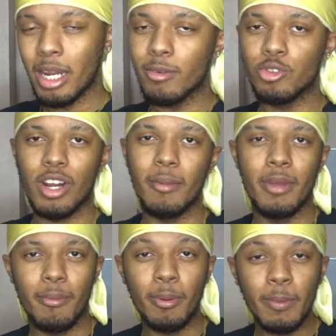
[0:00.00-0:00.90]
not even trying to
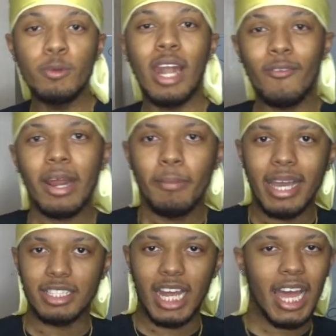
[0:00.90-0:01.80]
bear. People that ride
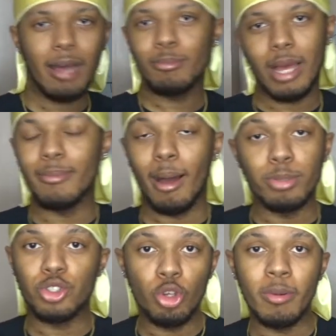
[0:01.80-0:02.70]
bikes. I'm
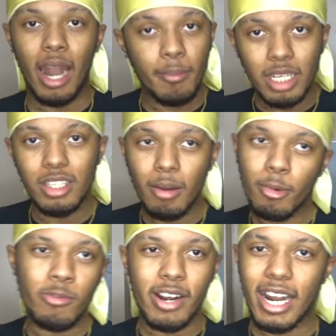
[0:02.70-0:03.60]
stupid. I'm having a dumb
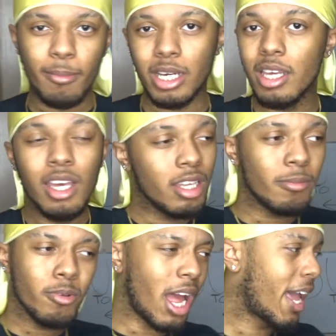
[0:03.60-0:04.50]
moment right now, but
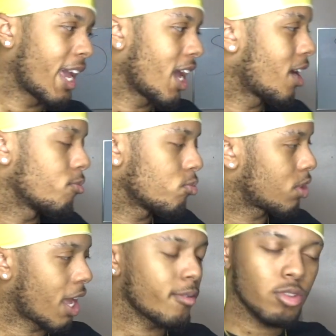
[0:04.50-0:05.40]
I hate.
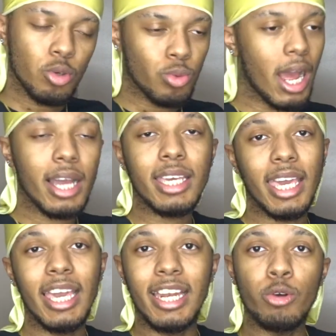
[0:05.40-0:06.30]
They do not
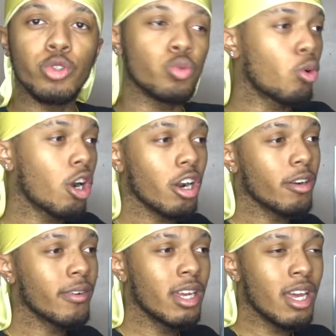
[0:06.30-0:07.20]
care. They'll
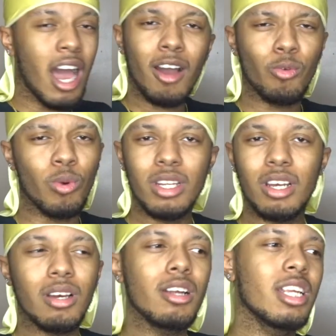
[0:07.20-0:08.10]
swerve. One
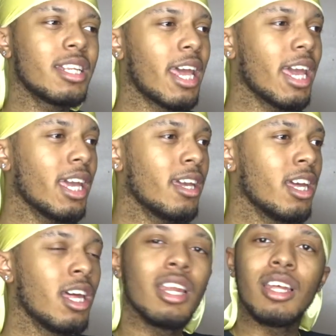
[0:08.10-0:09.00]
other day,
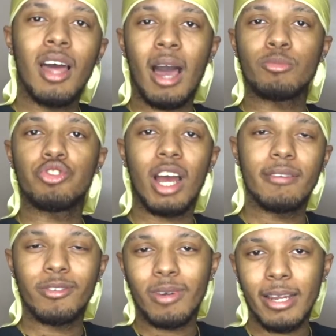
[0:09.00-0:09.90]
I'm
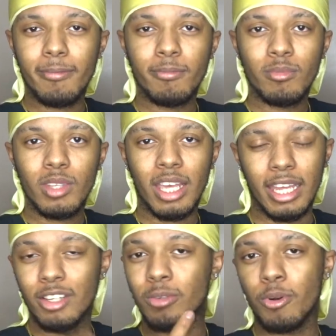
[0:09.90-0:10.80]
driving right, and
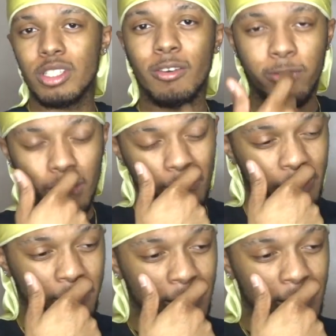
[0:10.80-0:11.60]
there's a person in front of me,